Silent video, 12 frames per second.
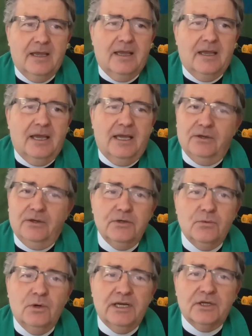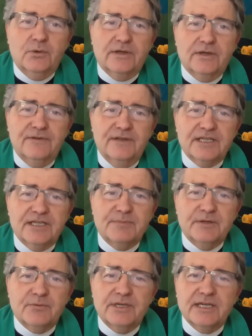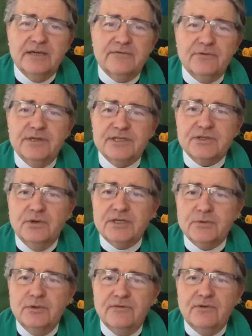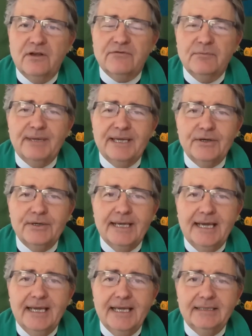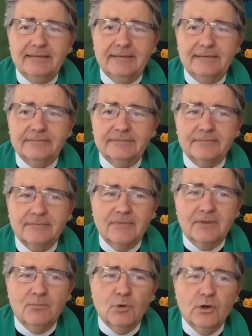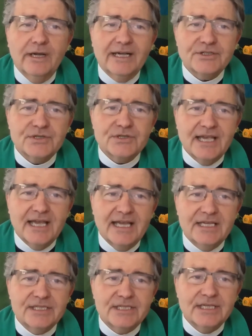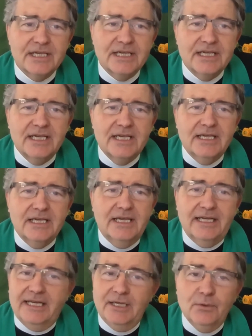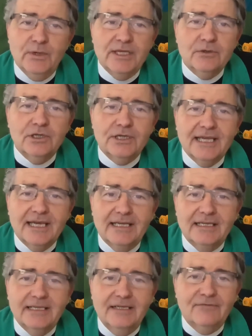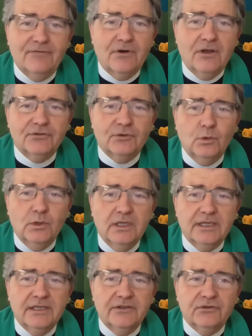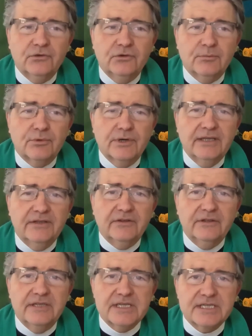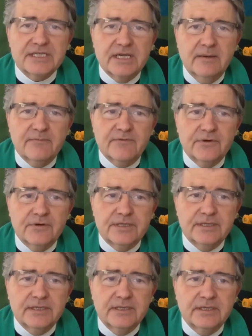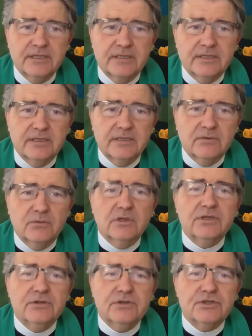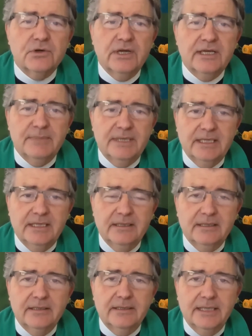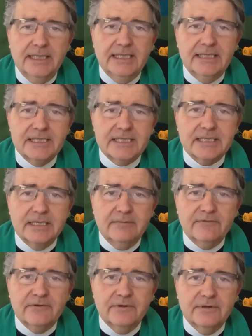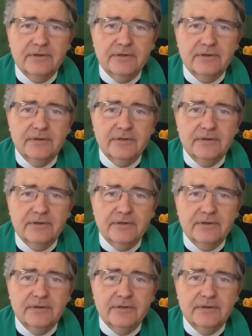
I know you want a quick fix, but recovery is going to involve a better diet, more exercise, and any way you look at it, it involves a willingness to embrace discomfort. Will you join me in the discomfort?